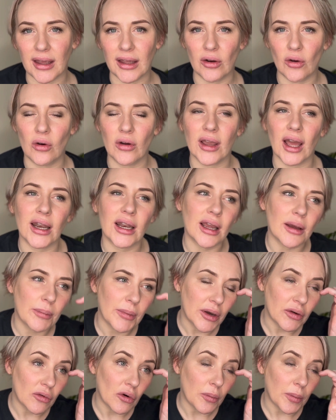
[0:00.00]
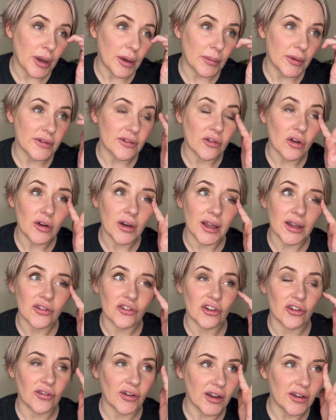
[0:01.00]
inorganic mineral pigments? I've got an
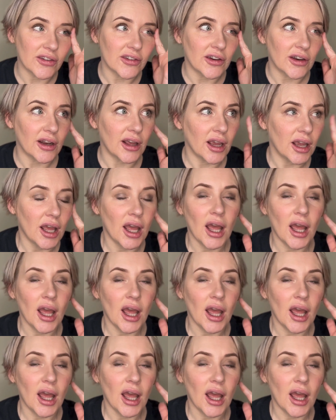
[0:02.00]
itchy face today.